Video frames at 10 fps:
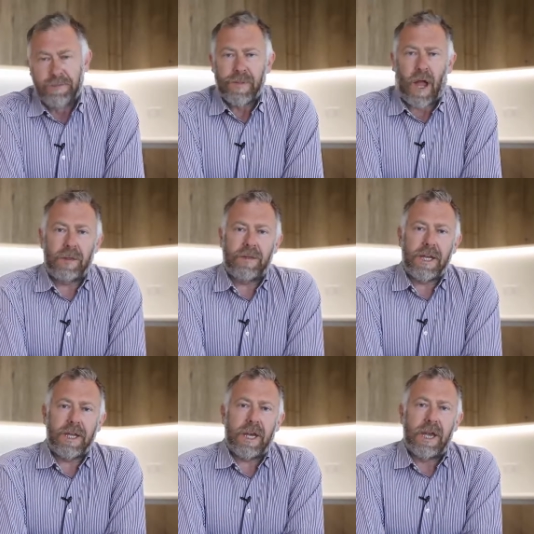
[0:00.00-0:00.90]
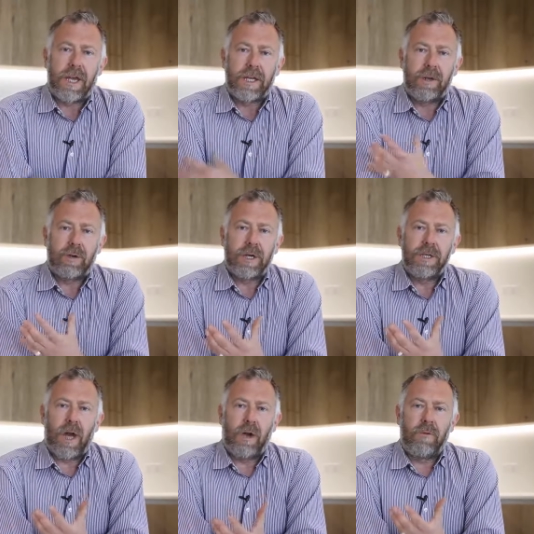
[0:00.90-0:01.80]
I think you
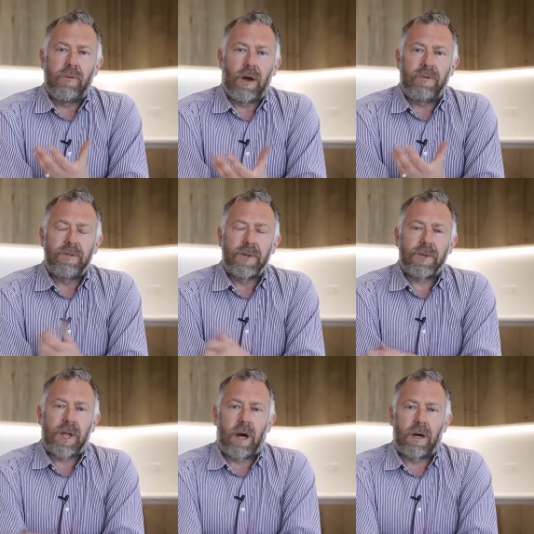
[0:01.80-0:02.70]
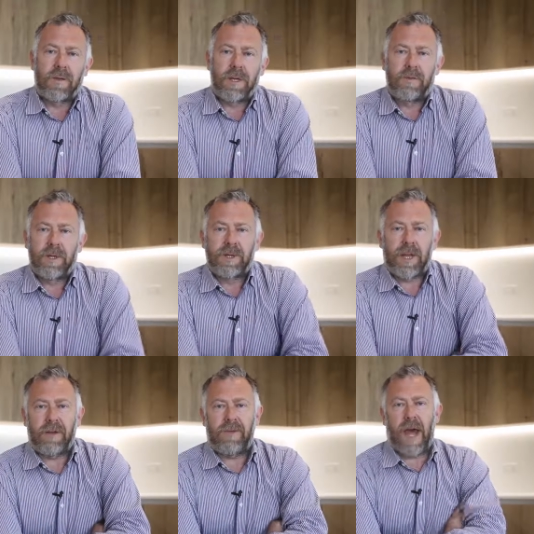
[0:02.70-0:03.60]
can know right from the start that you're in
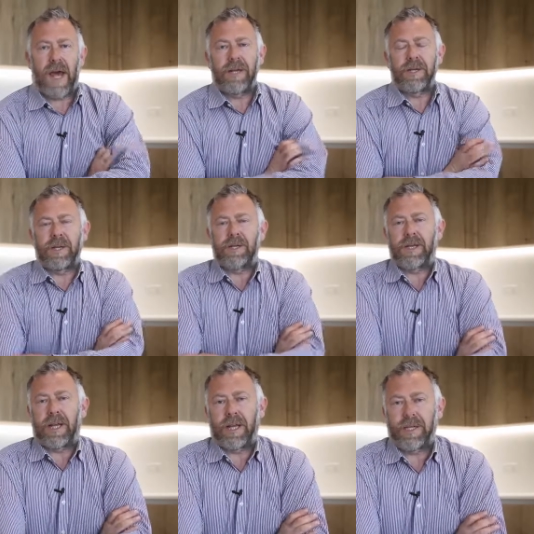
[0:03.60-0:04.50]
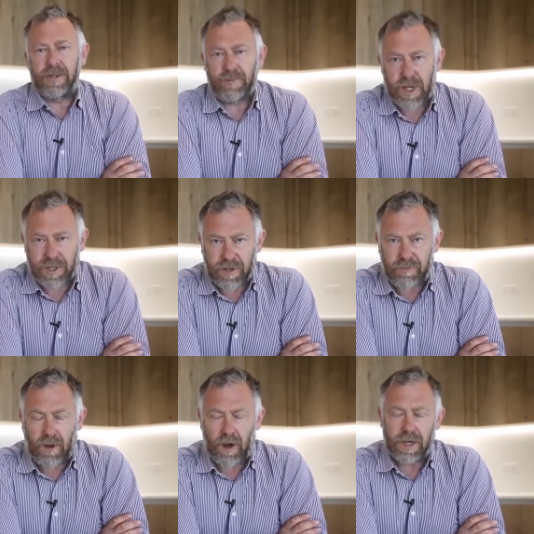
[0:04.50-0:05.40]
safe hands as to getting the best
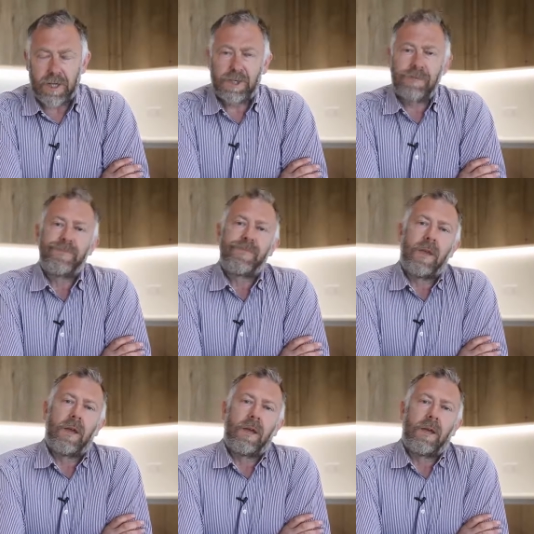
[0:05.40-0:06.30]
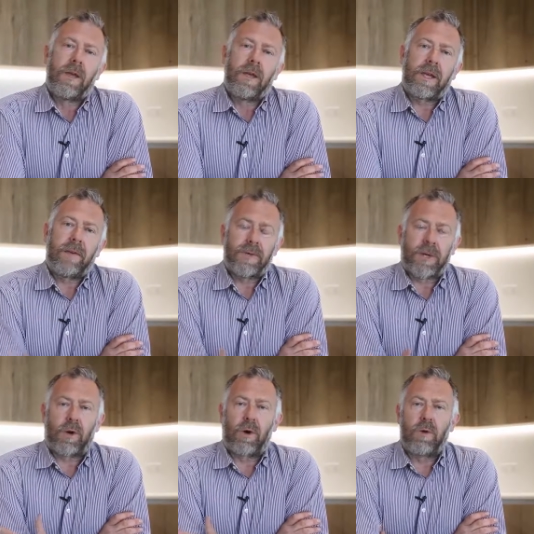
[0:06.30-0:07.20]
advice. Give us a
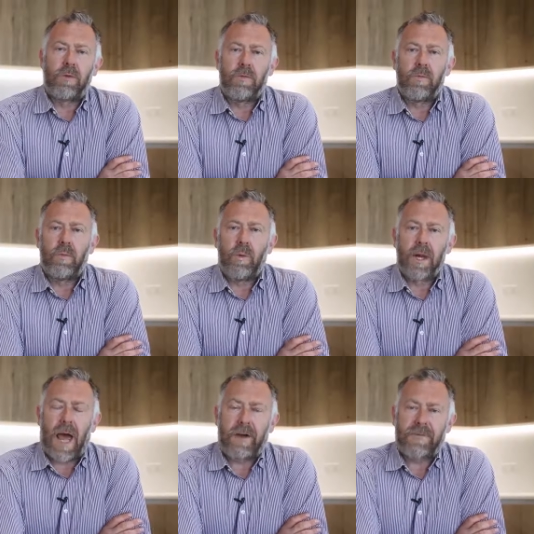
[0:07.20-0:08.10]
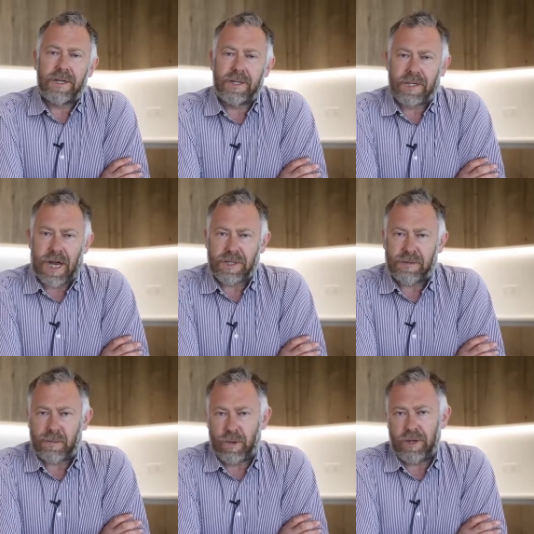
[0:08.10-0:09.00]
call. We'll have a chat
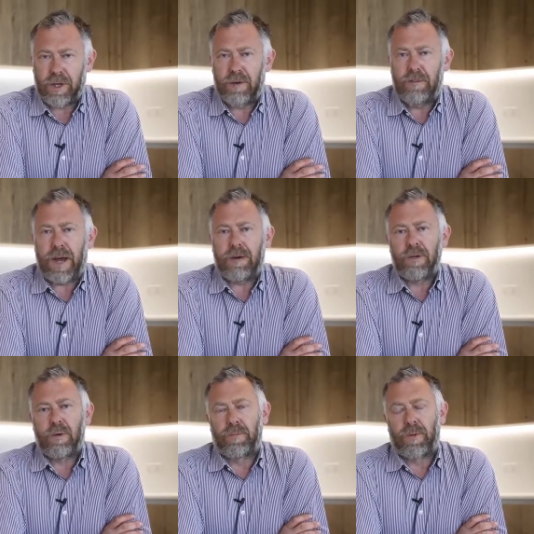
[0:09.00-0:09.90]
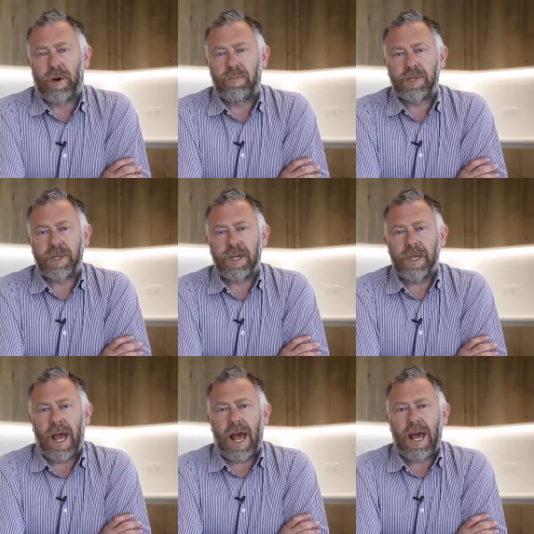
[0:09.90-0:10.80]
with you about your
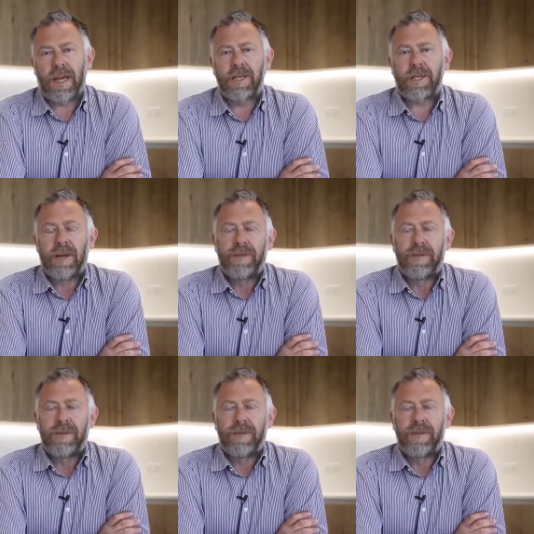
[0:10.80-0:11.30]
property and